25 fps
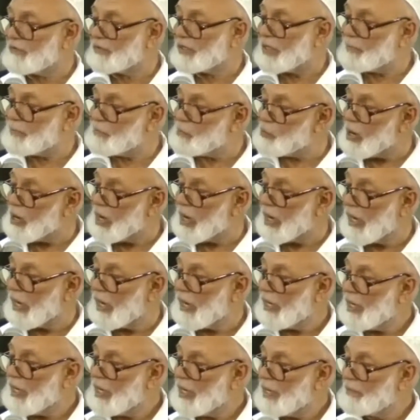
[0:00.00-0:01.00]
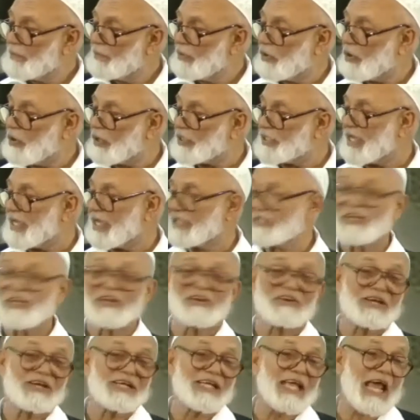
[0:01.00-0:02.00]
the poor, because they are
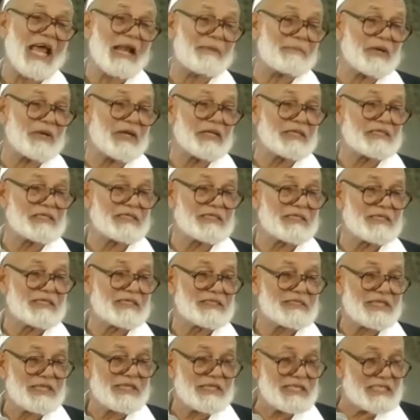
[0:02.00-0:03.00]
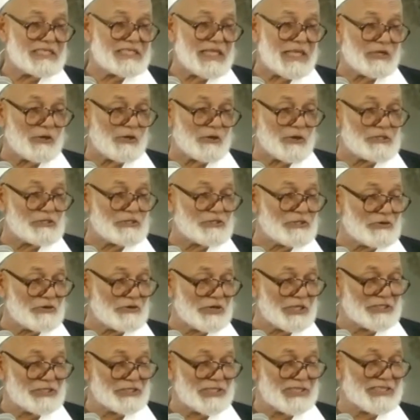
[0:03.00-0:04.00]
generally helpless. Some, these are your
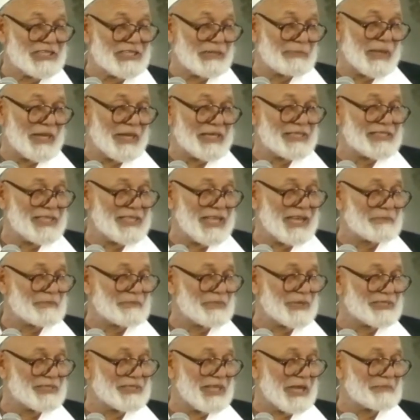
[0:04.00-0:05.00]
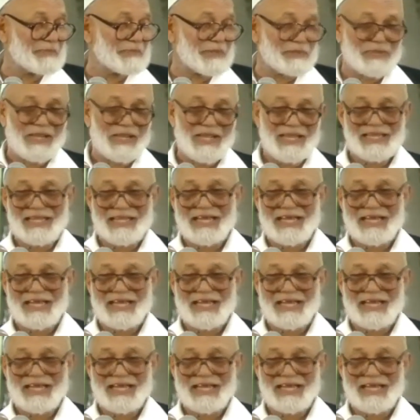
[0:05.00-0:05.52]
considerations. The man is helpless, help him. The